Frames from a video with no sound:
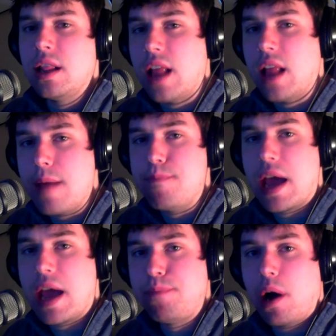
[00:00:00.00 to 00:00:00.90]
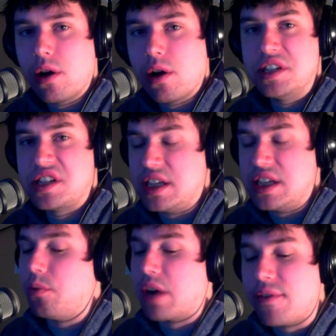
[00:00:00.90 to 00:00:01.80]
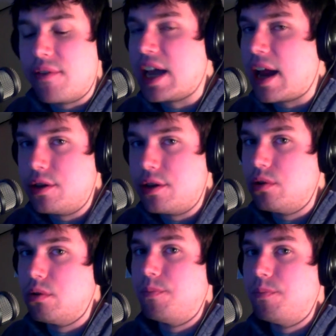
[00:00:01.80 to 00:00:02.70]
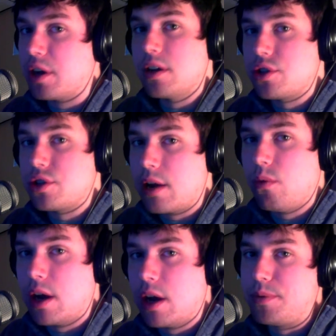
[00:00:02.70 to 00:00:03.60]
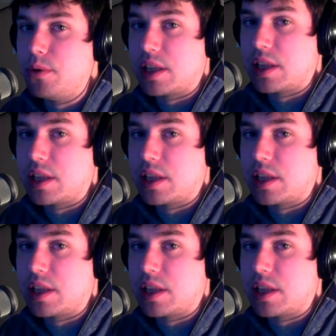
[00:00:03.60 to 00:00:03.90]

lie, beg, borrow, and steal, whatever they got to do, they're going to try to one up you at